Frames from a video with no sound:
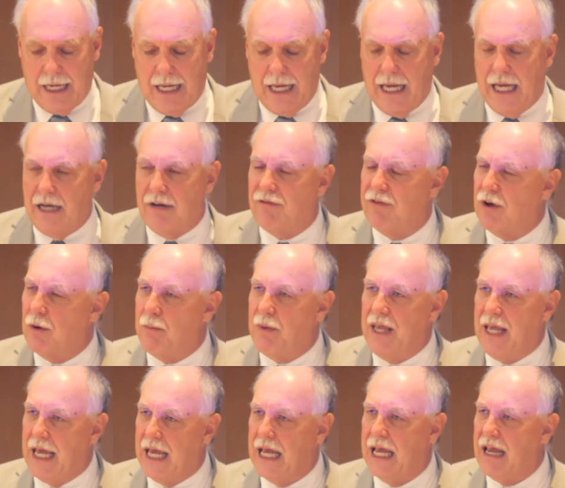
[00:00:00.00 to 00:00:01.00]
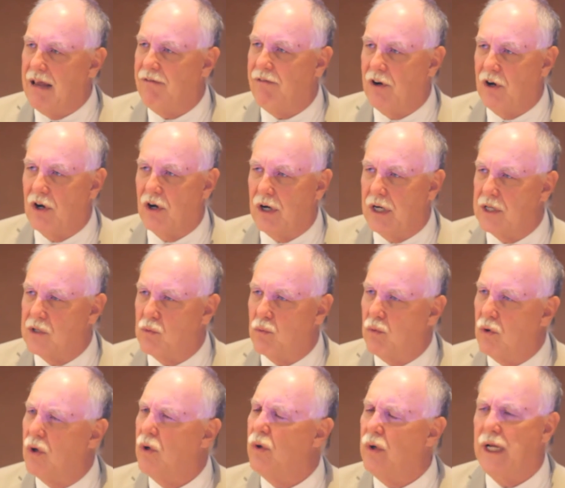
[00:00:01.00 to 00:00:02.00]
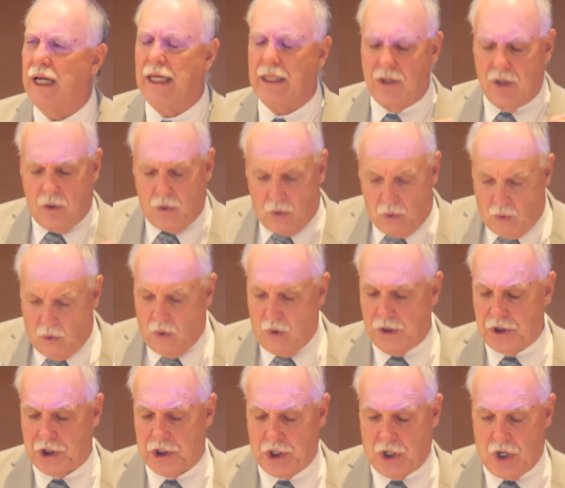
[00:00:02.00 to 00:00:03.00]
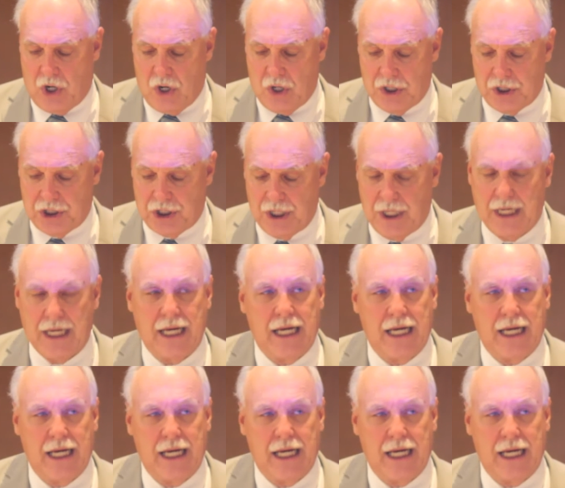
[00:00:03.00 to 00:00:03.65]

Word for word: and if their behavior is wounding the whole church,